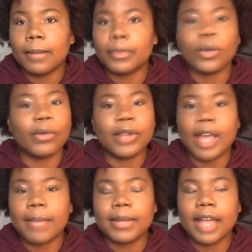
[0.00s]
no, it would have
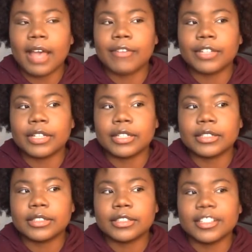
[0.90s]
happened after
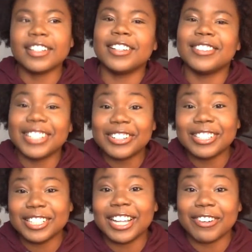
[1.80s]
this.
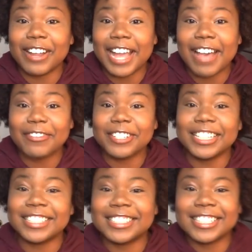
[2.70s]
Literally, like, right after
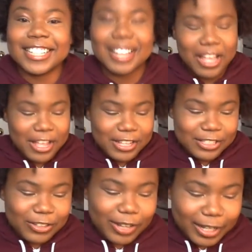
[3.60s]
this.
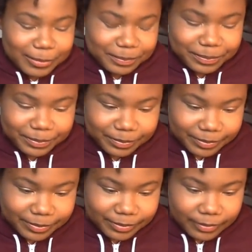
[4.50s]
So,
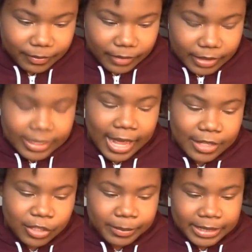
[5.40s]
yeah,
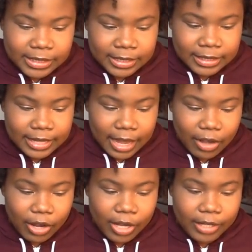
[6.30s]
so basically
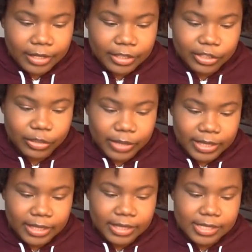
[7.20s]
now, on the
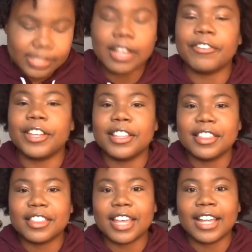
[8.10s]

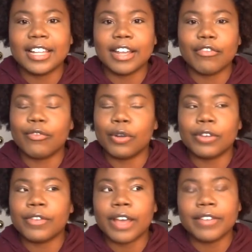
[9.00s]
27th, at, like, 4 or
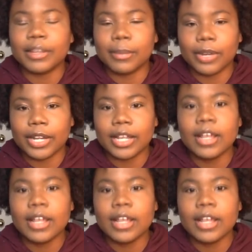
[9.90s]
5 in the morning,